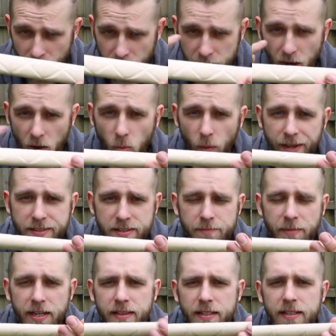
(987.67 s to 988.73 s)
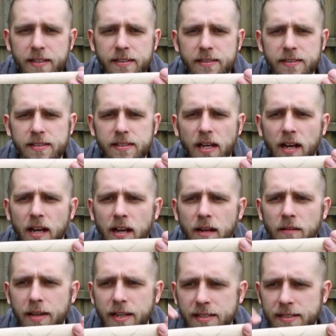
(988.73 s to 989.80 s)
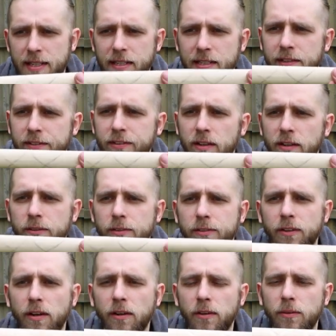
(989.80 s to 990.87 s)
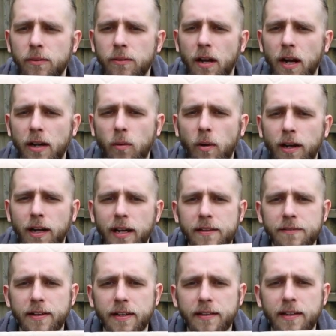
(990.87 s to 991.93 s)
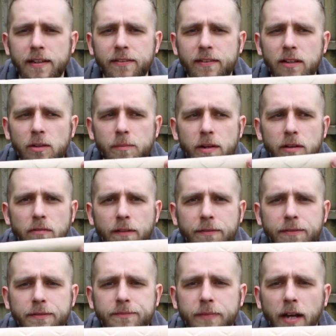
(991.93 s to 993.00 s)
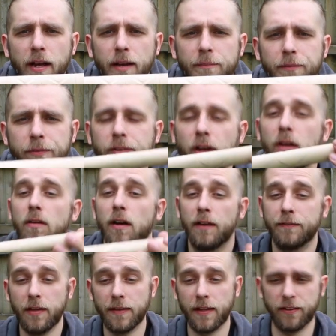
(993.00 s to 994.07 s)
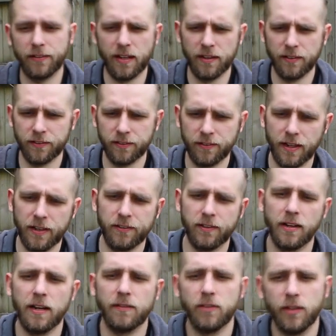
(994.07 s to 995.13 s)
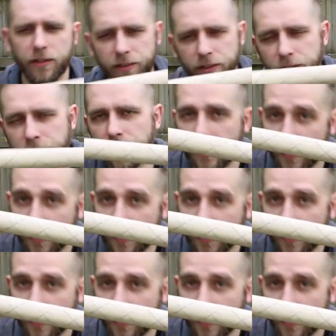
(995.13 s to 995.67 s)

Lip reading: you know, ways to make things exactly so. So I quite like the fact that it's a little bit rough. So I've done that side, as I say, so now I've got to do